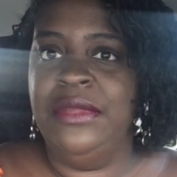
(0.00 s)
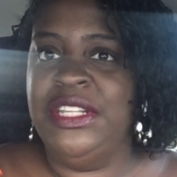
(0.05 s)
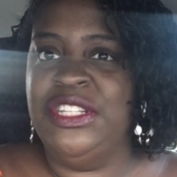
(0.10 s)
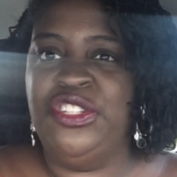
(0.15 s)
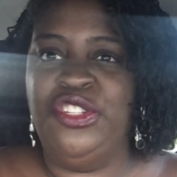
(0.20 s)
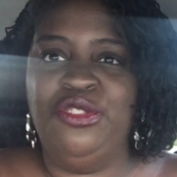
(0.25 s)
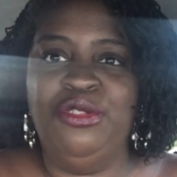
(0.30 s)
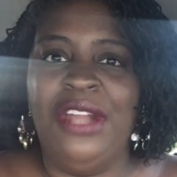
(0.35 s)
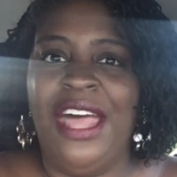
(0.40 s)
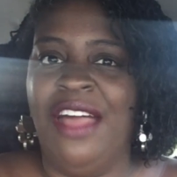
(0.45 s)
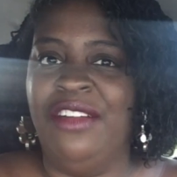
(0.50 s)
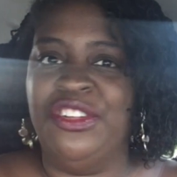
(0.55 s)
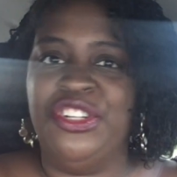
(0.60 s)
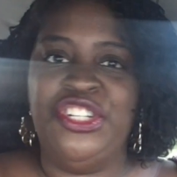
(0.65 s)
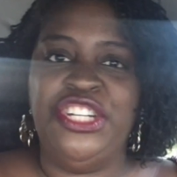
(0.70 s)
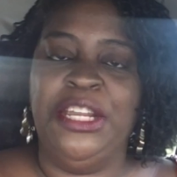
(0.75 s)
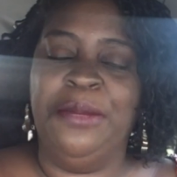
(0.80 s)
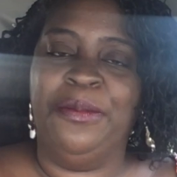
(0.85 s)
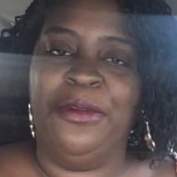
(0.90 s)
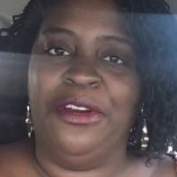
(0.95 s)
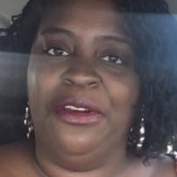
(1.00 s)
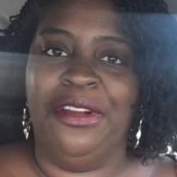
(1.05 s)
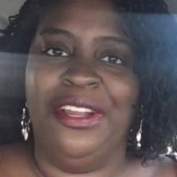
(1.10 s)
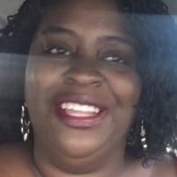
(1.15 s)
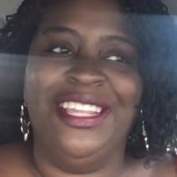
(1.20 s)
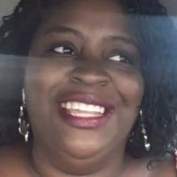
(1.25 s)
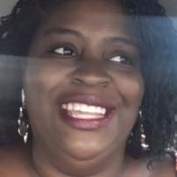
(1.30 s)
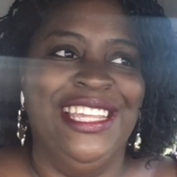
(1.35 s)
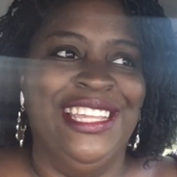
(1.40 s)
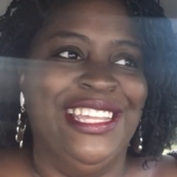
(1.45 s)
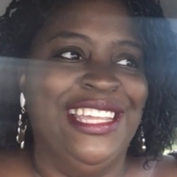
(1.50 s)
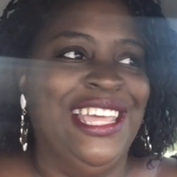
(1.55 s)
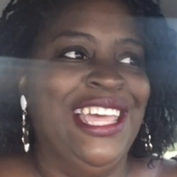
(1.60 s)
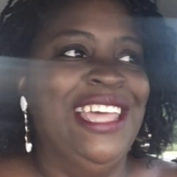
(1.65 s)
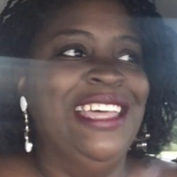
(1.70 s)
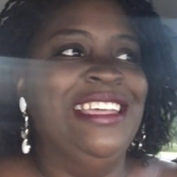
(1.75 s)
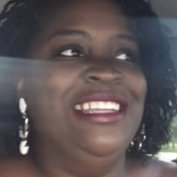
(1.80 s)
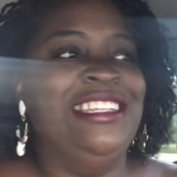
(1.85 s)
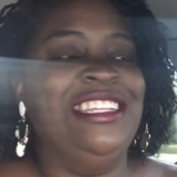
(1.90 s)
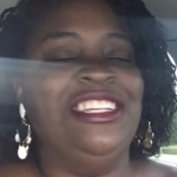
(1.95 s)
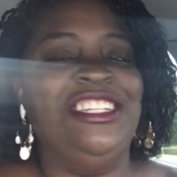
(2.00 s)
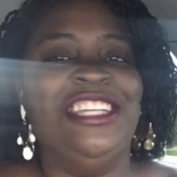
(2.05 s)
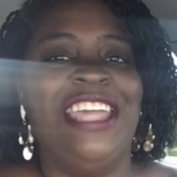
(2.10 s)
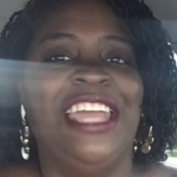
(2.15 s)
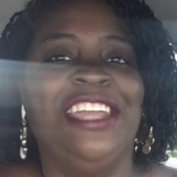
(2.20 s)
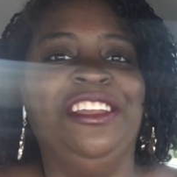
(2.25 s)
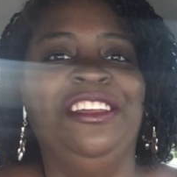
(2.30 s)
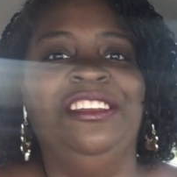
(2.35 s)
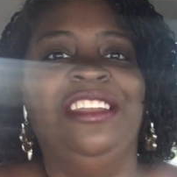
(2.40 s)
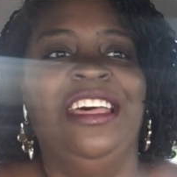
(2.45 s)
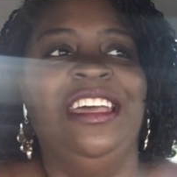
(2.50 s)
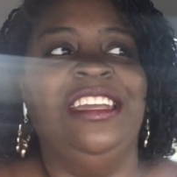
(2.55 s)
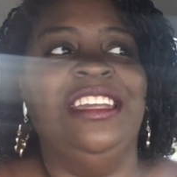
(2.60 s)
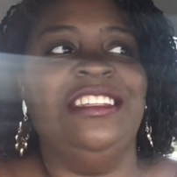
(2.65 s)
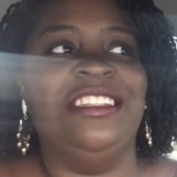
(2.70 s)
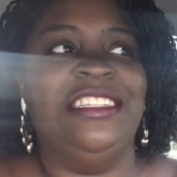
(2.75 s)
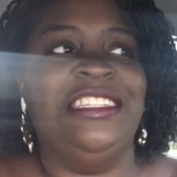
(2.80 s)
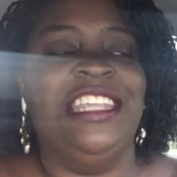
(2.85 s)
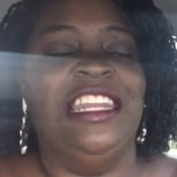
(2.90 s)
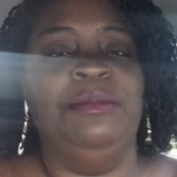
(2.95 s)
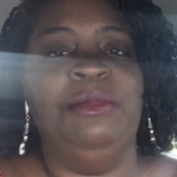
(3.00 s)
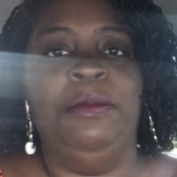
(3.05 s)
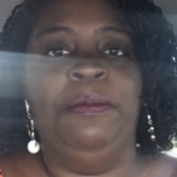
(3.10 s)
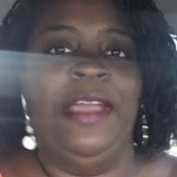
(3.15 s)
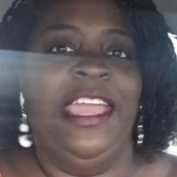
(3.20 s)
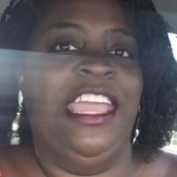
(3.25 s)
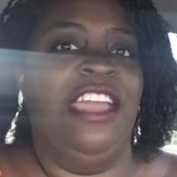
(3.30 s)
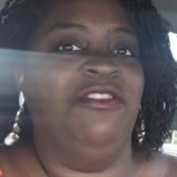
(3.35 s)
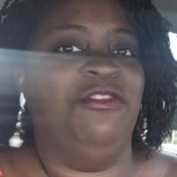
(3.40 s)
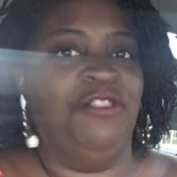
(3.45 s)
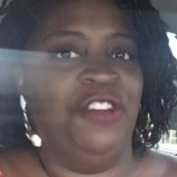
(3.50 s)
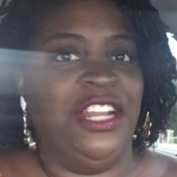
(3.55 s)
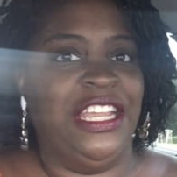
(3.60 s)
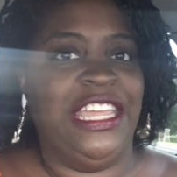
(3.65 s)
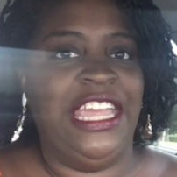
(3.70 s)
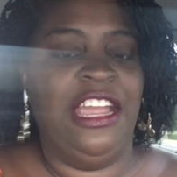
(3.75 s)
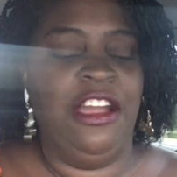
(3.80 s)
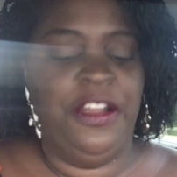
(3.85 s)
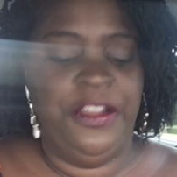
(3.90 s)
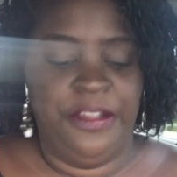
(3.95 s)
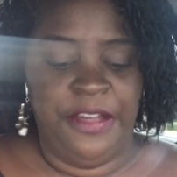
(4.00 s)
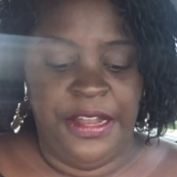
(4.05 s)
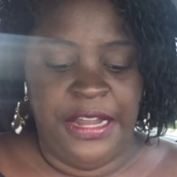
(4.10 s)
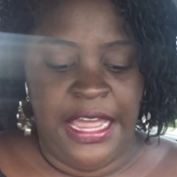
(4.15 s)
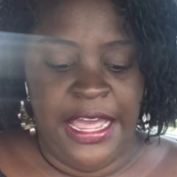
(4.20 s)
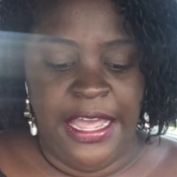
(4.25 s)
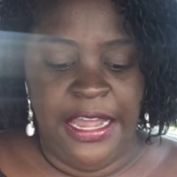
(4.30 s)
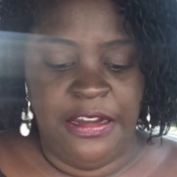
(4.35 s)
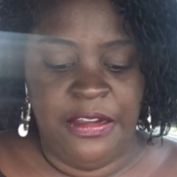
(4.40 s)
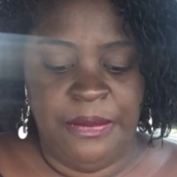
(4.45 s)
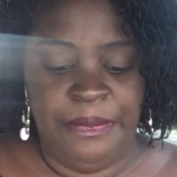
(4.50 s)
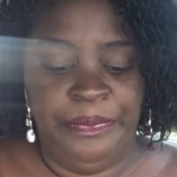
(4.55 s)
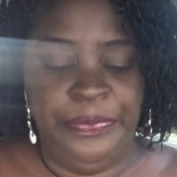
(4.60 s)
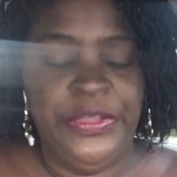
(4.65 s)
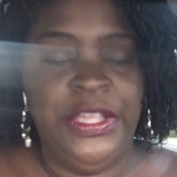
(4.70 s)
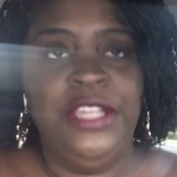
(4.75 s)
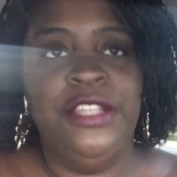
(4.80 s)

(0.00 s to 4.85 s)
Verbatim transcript: it's two dollars cheaper to check your luggage instead of me paying for the carry-on item.